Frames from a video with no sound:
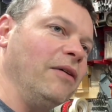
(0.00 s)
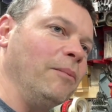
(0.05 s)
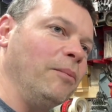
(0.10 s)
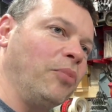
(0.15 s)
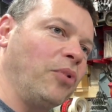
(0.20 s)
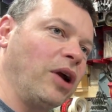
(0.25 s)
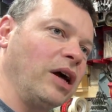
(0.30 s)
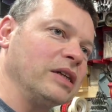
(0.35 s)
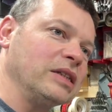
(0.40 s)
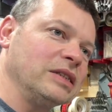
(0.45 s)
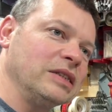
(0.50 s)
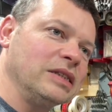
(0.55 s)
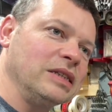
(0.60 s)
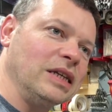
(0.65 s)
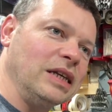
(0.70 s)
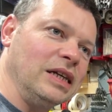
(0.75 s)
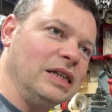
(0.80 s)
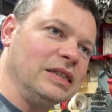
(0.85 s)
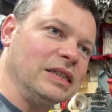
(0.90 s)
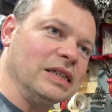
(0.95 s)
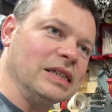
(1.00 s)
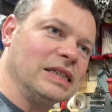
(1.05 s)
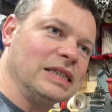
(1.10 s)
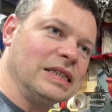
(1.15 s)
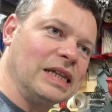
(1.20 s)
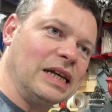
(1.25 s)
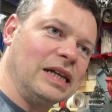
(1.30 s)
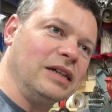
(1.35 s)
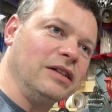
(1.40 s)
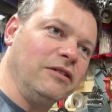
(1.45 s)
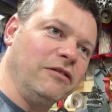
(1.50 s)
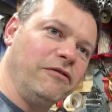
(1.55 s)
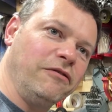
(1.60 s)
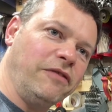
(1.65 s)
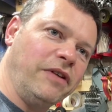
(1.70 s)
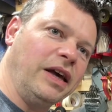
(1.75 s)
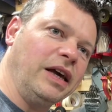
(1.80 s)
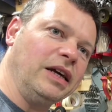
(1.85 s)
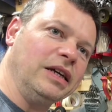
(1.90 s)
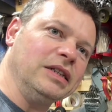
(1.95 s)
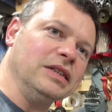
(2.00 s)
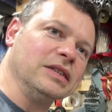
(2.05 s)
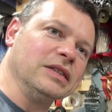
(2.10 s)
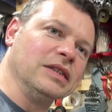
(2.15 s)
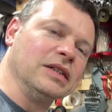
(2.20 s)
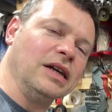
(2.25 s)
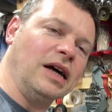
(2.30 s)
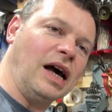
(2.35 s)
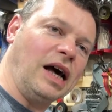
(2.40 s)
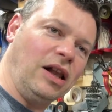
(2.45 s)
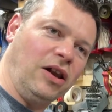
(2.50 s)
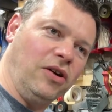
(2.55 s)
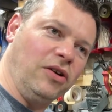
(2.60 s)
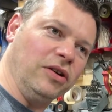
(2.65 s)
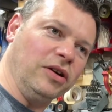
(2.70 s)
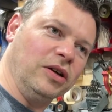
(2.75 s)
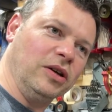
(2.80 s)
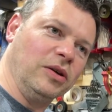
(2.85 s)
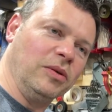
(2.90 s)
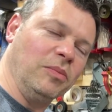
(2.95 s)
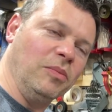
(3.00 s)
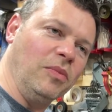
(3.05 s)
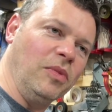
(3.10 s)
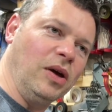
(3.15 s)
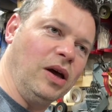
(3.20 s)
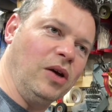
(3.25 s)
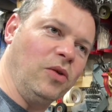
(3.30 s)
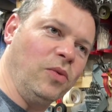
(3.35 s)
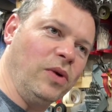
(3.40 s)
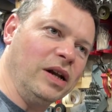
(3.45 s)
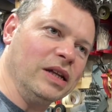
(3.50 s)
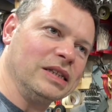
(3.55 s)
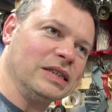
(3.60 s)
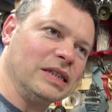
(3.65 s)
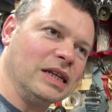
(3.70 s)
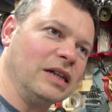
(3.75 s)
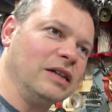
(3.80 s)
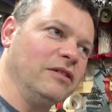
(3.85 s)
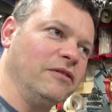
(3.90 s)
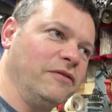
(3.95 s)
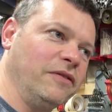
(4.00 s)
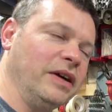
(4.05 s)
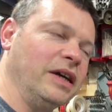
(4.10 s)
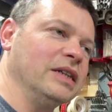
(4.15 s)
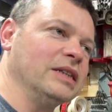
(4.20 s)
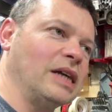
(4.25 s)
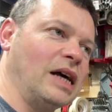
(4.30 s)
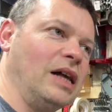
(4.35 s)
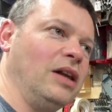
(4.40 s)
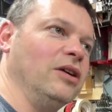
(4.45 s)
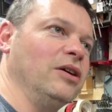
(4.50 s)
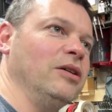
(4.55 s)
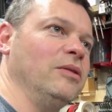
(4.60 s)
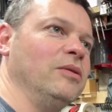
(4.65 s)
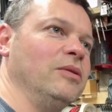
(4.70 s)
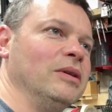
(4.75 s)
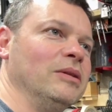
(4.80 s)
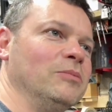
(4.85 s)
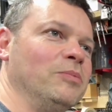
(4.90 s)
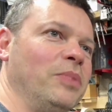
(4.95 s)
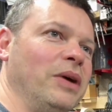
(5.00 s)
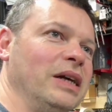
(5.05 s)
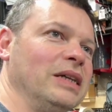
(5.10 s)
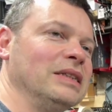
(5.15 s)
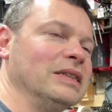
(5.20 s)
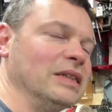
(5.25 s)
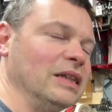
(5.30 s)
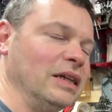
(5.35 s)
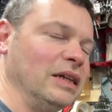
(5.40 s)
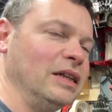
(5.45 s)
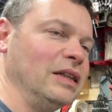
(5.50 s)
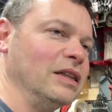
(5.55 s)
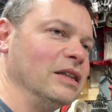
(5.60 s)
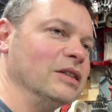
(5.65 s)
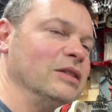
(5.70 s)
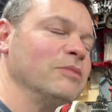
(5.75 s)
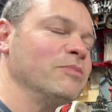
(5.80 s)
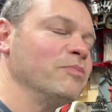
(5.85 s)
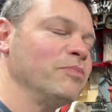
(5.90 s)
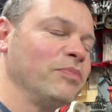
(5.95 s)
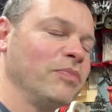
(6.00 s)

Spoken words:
brass is a single phase alloy, and when it's single phase alloy, basically there's